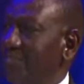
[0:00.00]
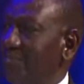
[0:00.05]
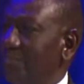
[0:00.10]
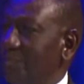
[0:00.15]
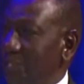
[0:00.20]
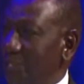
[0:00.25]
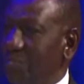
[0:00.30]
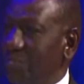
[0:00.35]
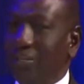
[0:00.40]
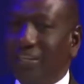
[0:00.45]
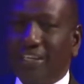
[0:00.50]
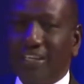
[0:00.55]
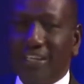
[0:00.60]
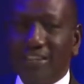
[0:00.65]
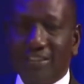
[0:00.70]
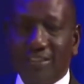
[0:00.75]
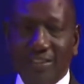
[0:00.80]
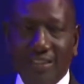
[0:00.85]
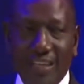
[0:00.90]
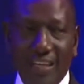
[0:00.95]
people can
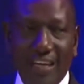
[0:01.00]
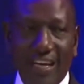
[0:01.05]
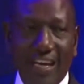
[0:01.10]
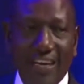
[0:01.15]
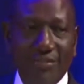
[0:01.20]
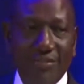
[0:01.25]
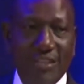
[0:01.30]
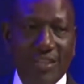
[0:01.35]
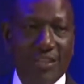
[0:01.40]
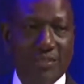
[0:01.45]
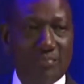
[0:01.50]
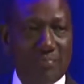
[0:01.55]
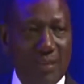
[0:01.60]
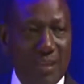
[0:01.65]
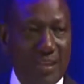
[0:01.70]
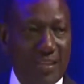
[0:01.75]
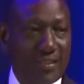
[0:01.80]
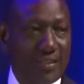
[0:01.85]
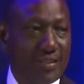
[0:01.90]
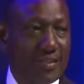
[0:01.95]
still have the
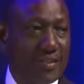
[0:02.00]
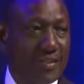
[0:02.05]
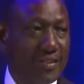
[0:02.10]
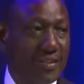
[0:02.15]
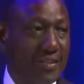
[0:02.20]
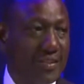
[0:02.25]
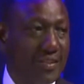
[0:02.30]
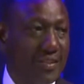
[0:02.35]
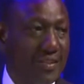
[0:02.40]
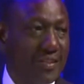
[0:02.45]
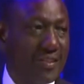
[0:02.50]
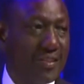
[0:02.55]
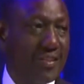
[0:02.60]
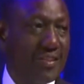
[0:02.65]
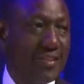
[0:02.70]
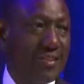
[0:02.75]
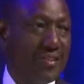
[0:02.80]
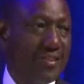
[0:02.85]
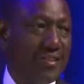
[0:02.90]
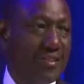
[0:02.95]
space
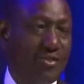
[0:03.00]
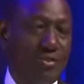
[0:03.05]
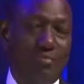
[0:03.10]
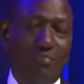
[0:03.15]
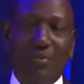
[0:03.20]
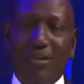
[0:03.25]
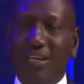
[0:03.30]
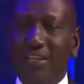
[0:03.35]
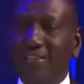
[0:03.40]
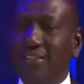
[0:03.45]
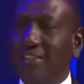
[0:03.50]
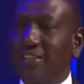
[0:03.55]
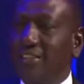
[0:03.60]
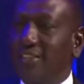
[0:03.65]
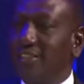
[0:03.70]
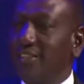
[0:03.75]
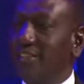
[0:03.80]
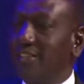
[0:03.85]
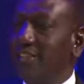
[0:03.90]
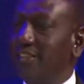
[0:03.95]
to
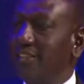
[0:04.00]
practice